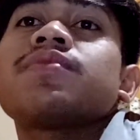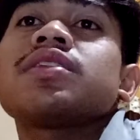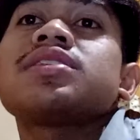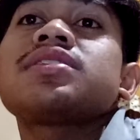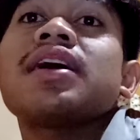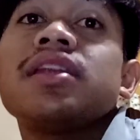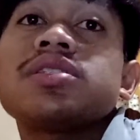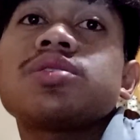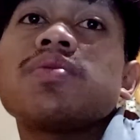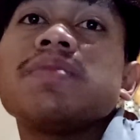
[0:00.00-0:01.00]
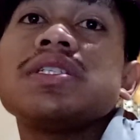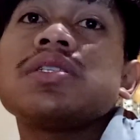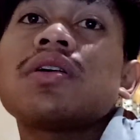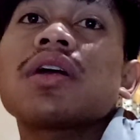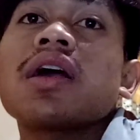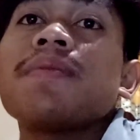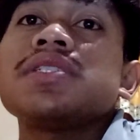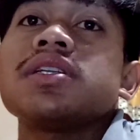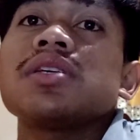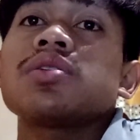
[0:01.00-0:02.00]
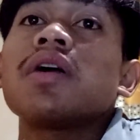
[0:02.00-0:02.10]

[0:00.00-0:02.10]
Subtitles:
designed to measure capacity